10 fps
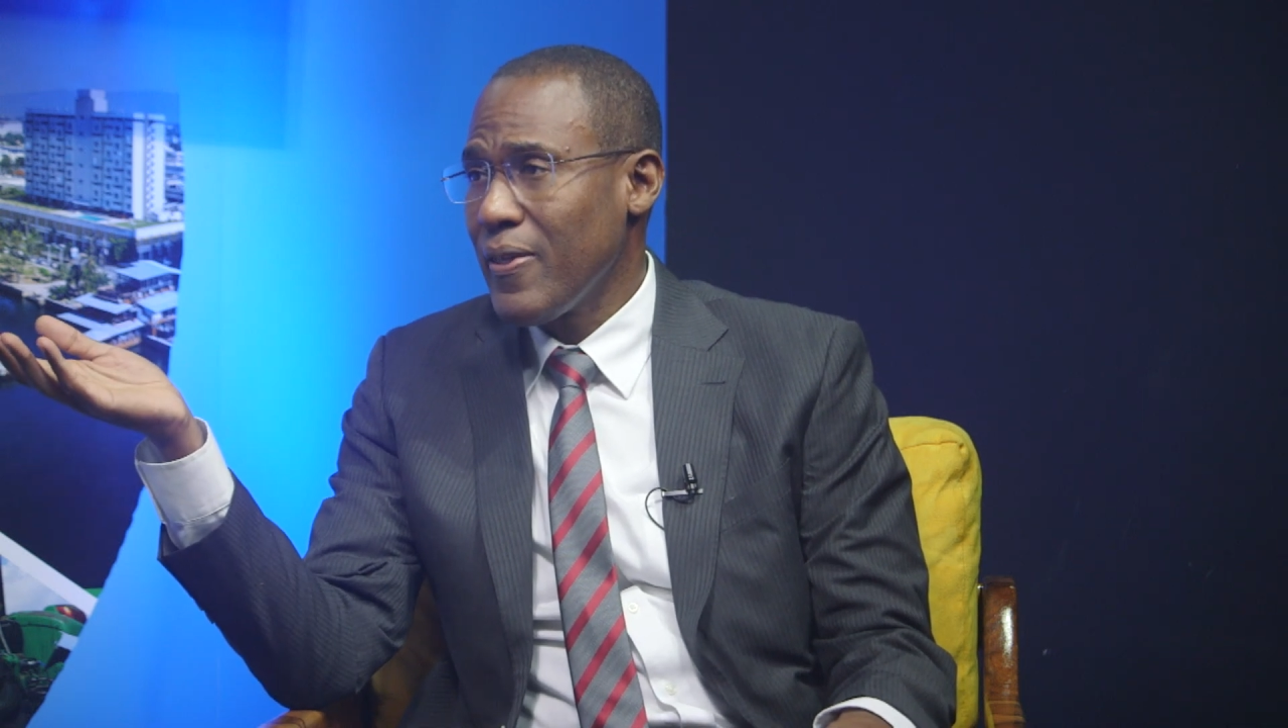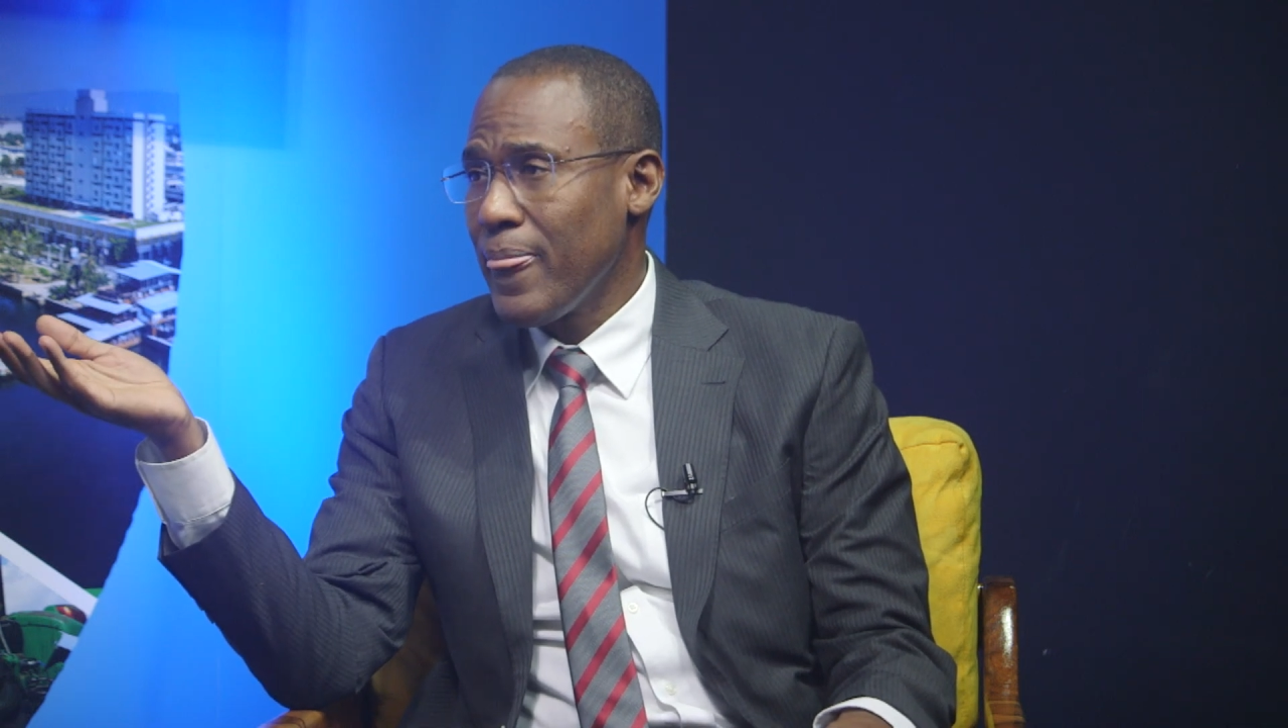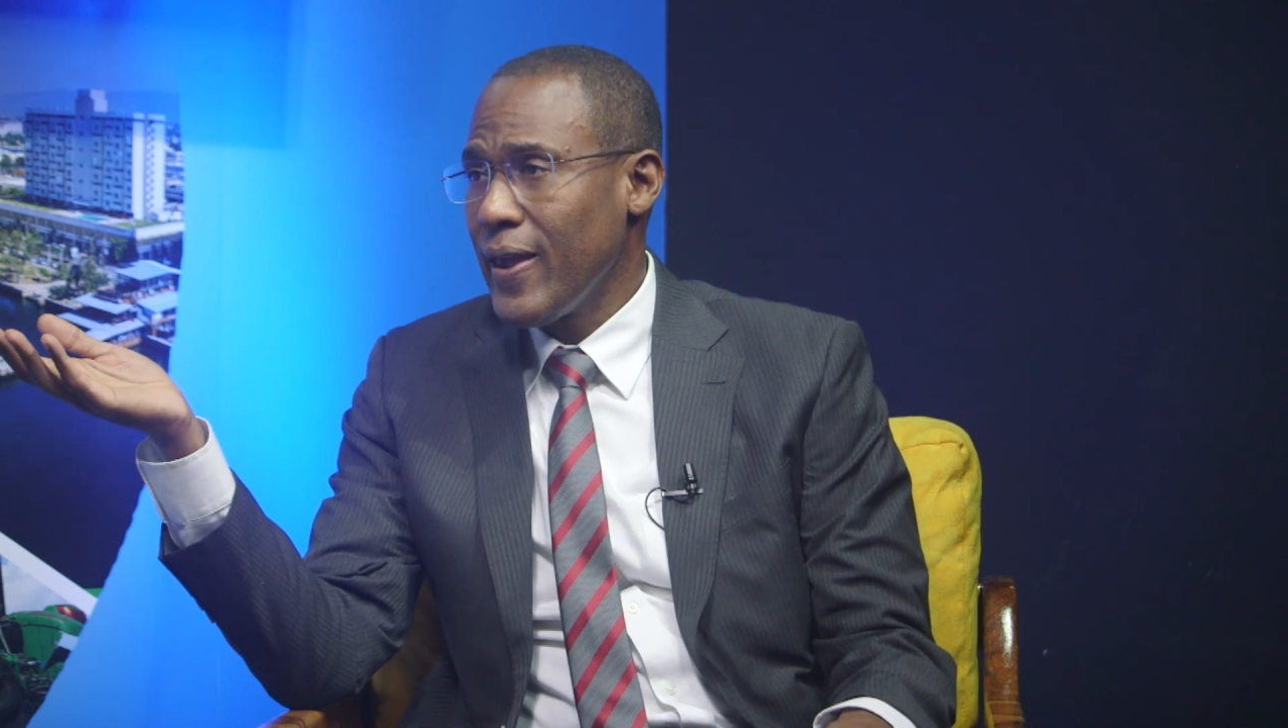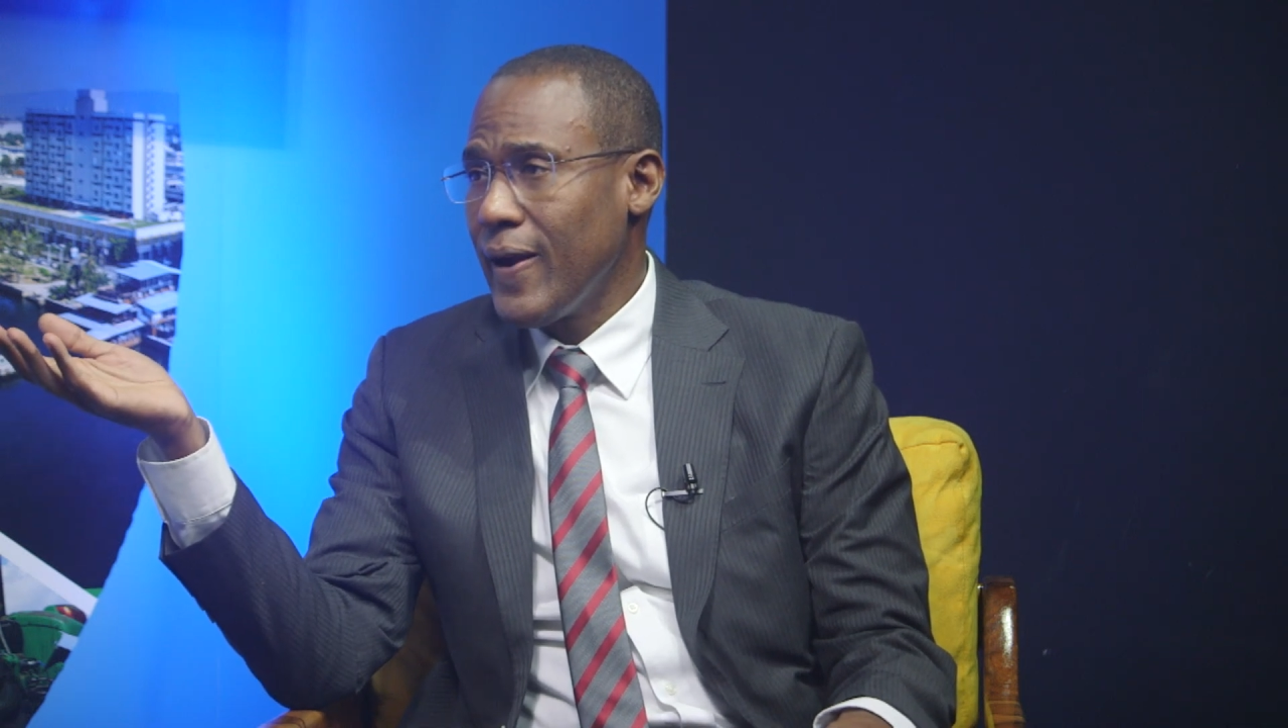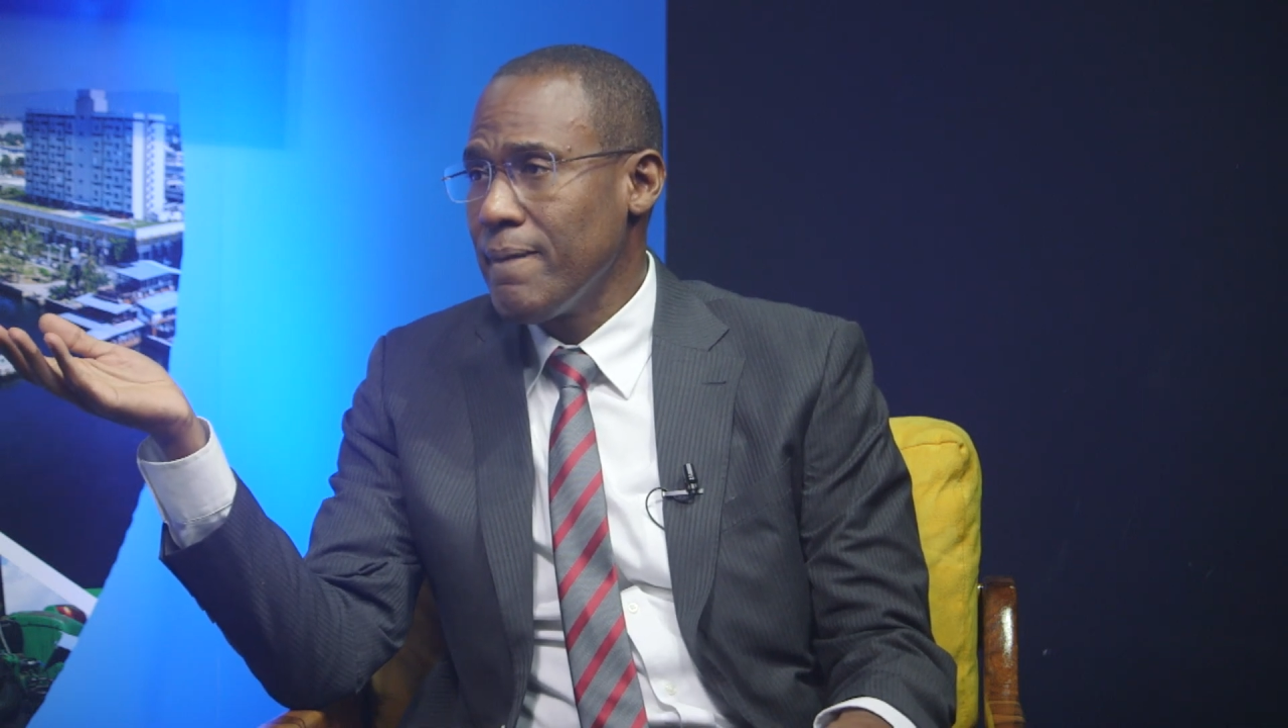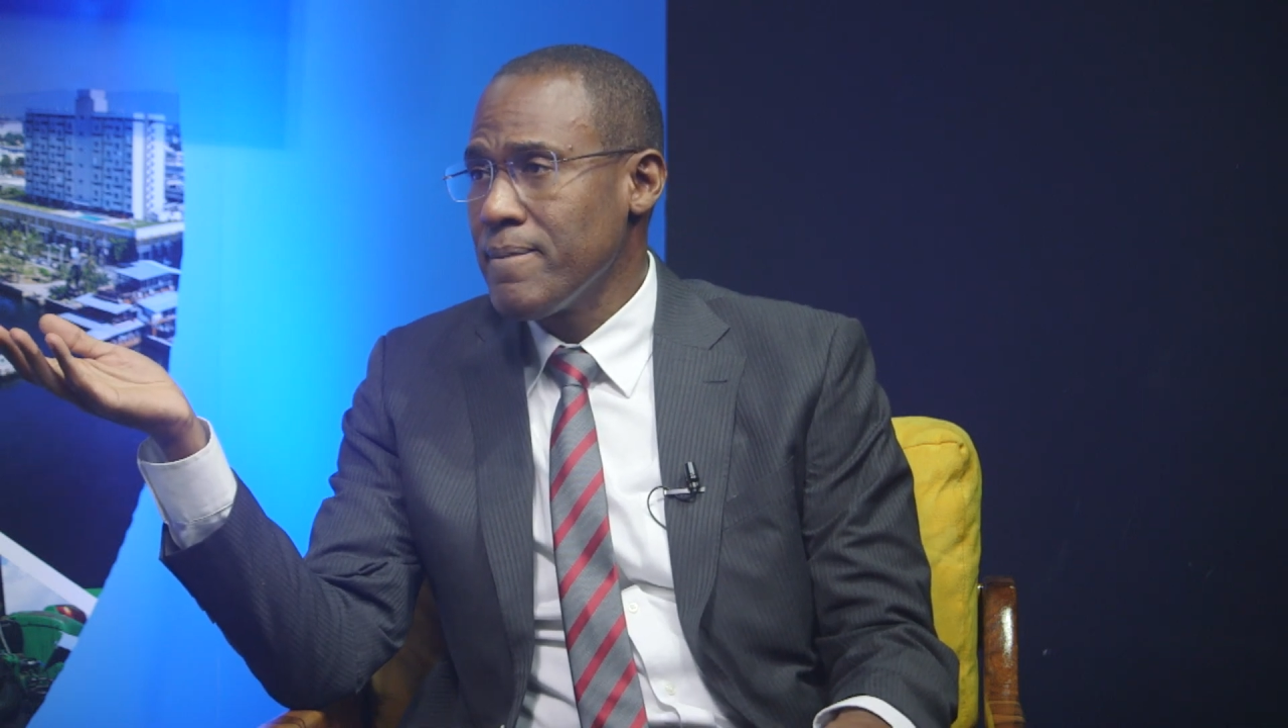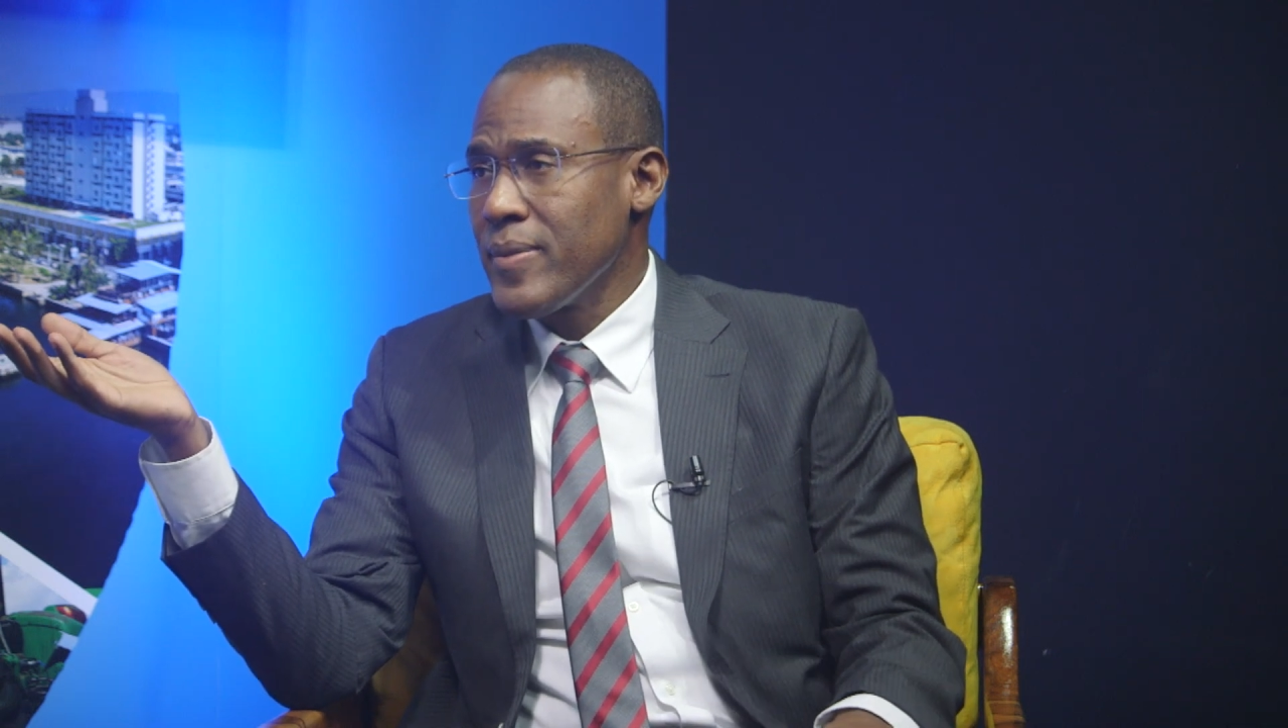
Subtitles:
Yeah.